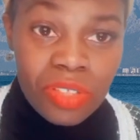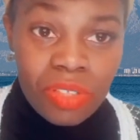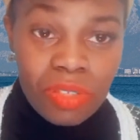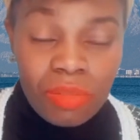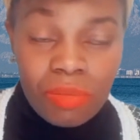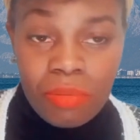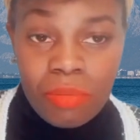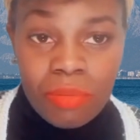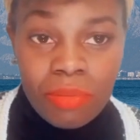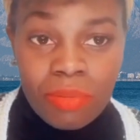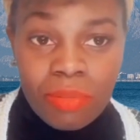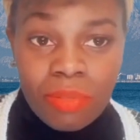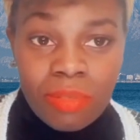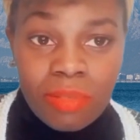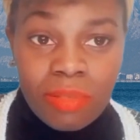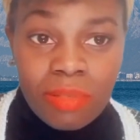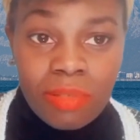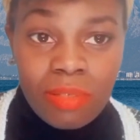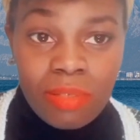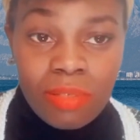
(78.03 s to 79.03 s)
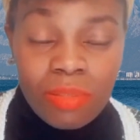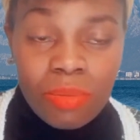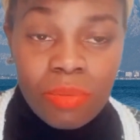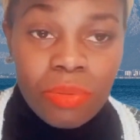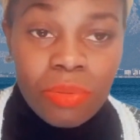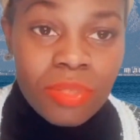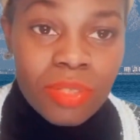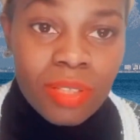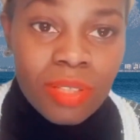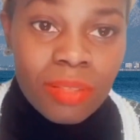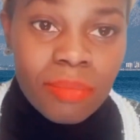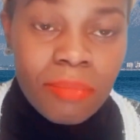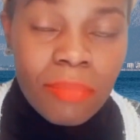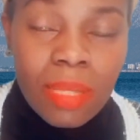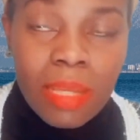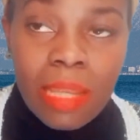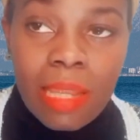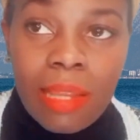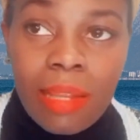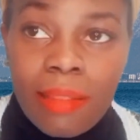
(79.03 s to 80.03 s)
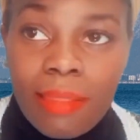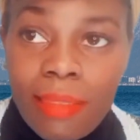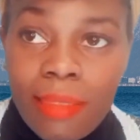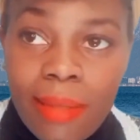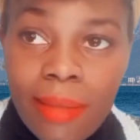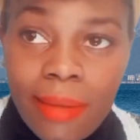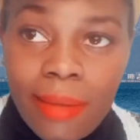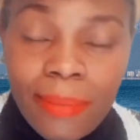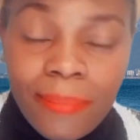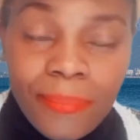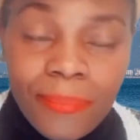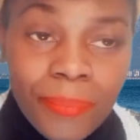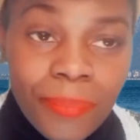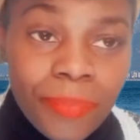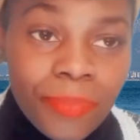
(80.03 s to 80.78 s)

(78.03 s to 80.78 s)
it costed me, and